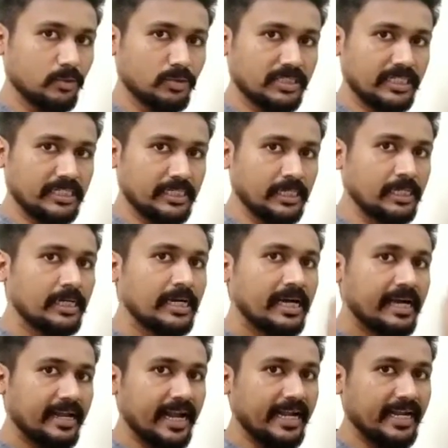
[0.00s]
using the
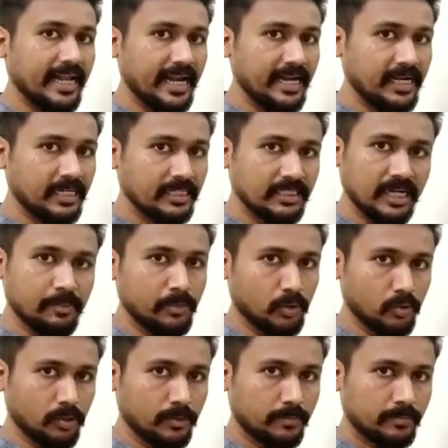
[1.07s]
right hand thumb
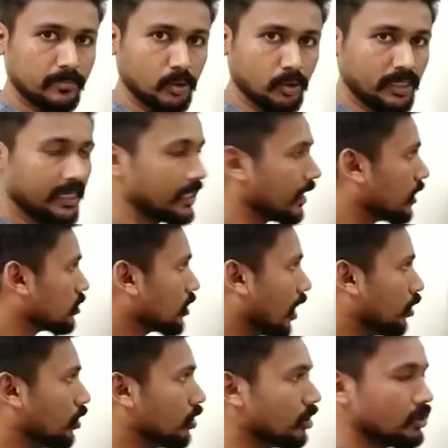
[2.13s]
rule. Okay, so
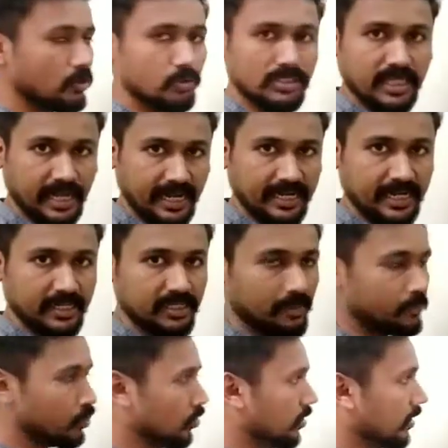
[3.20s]
how do you use the right hand
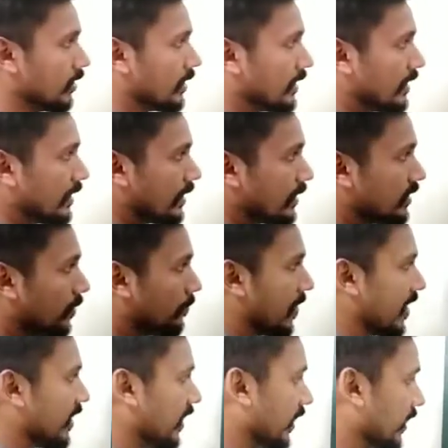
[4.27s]
thumb rule? The
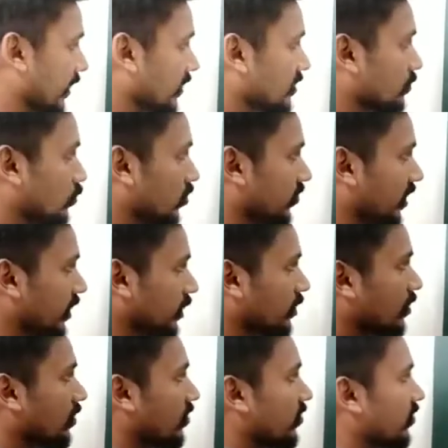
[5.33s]
particle is
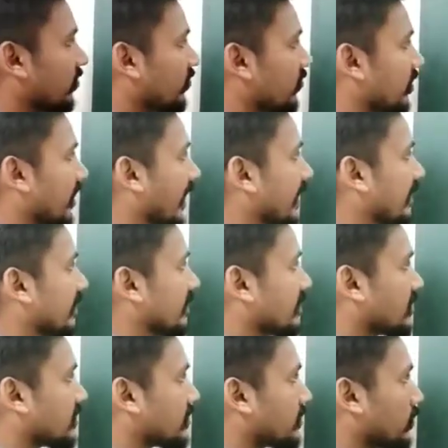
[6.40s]
moving like
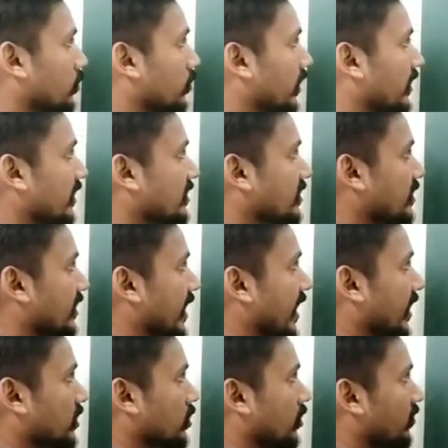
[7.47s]
this. Okay, this is the
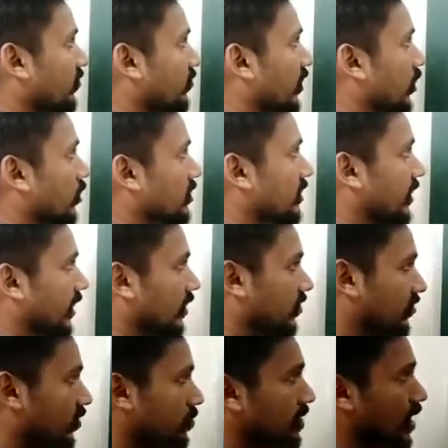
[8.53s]
direction of velocity
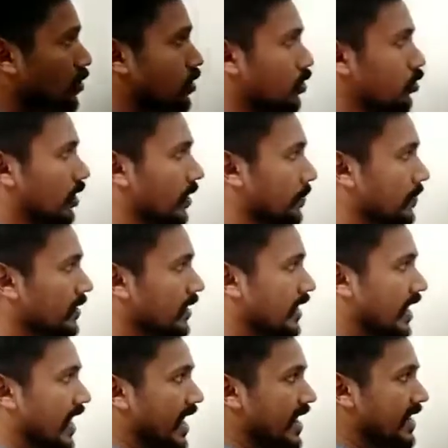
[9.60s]
from down to up,
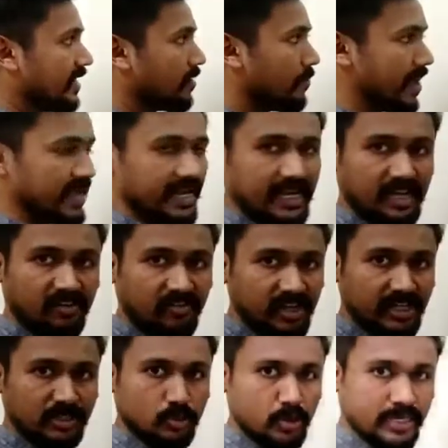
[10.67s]
and the magnetic field
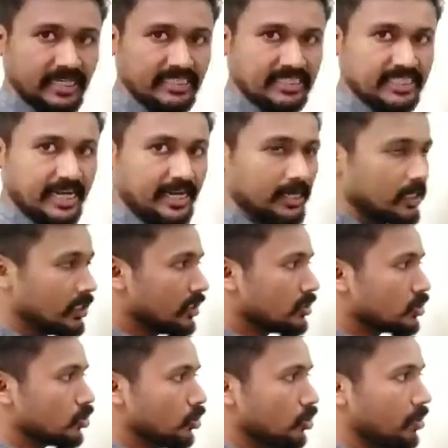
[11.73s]
is going inside.
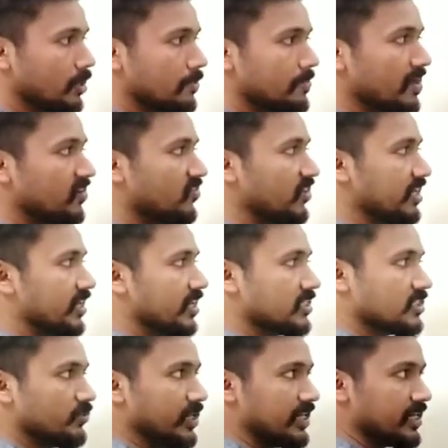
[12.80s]
So my fingers
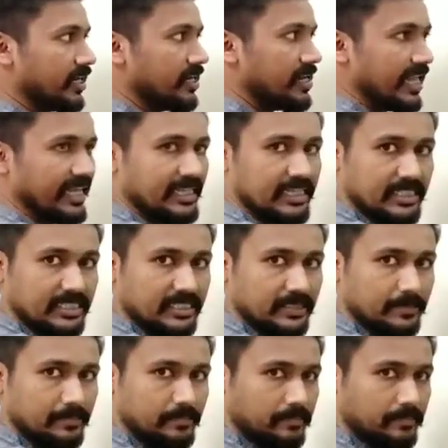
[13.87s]
will curl like this,